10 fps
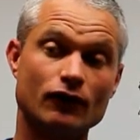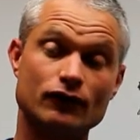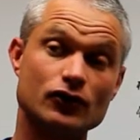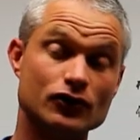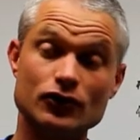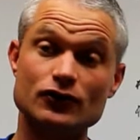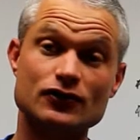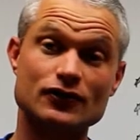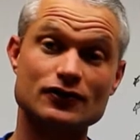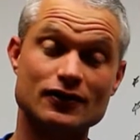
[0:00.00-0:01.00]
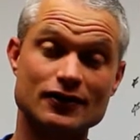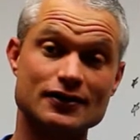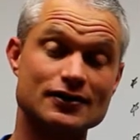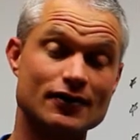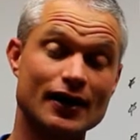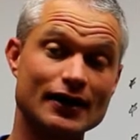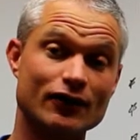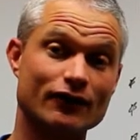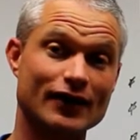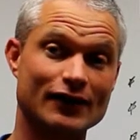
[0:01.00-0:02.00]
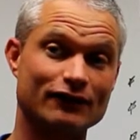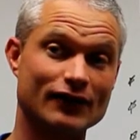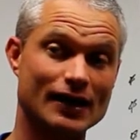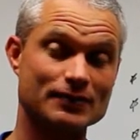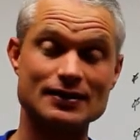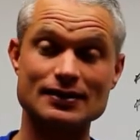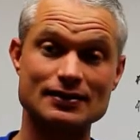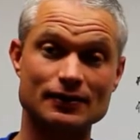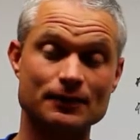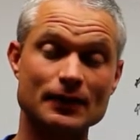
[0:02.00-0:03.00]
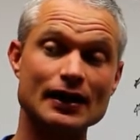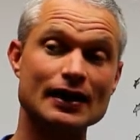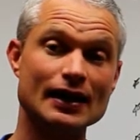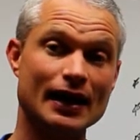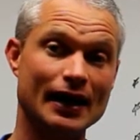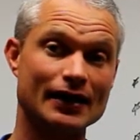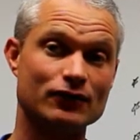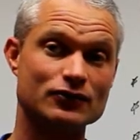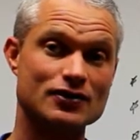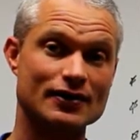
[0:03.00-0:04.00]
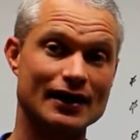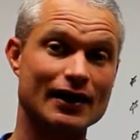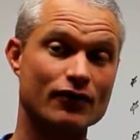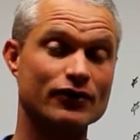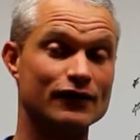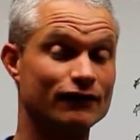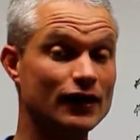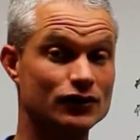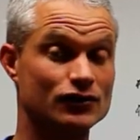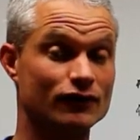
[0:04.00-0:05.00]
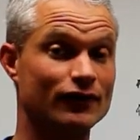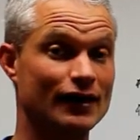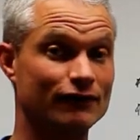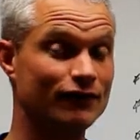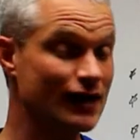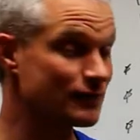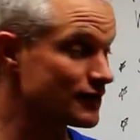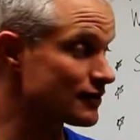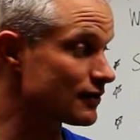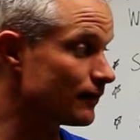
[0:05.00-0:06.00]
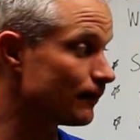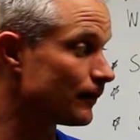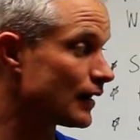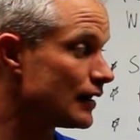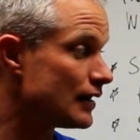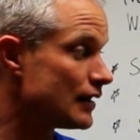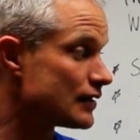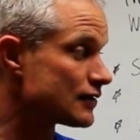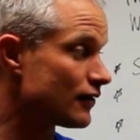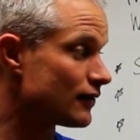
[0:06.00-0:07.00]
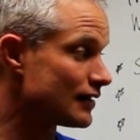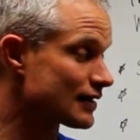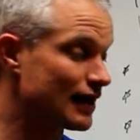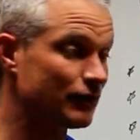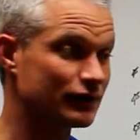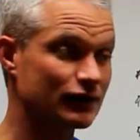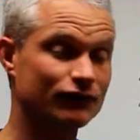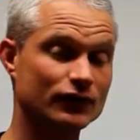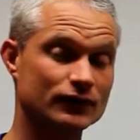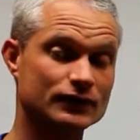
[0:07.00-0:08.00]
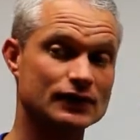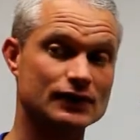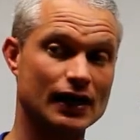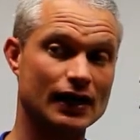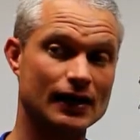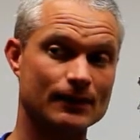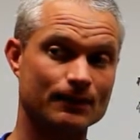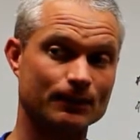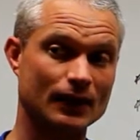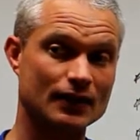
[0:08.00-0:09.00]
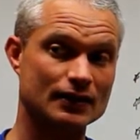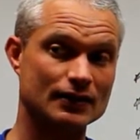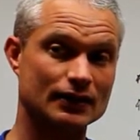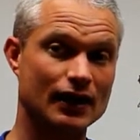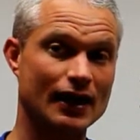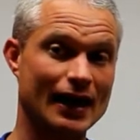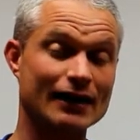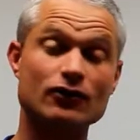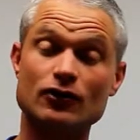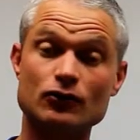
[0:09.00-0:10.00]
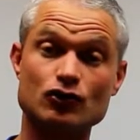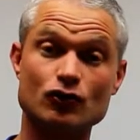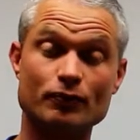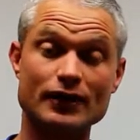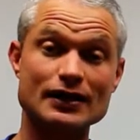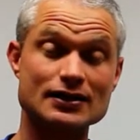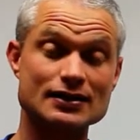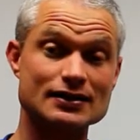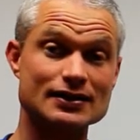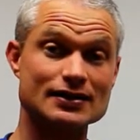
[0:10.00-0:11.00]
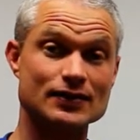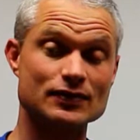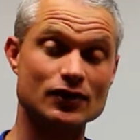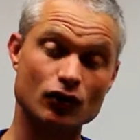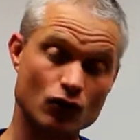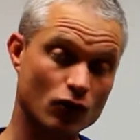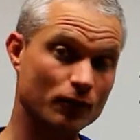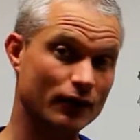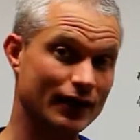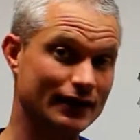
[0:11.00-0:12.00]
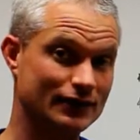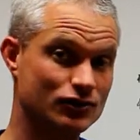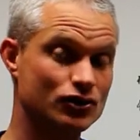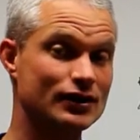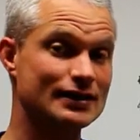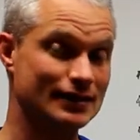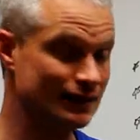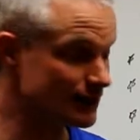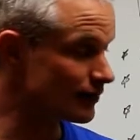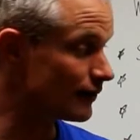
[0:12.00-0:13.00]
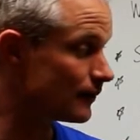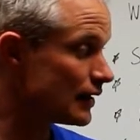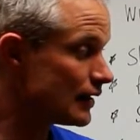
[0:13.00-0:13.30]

good use into the design of that farm system and also the healthy function of that farm system. So there's a couple of different kind of agricultural production systems that incorporate trees into them.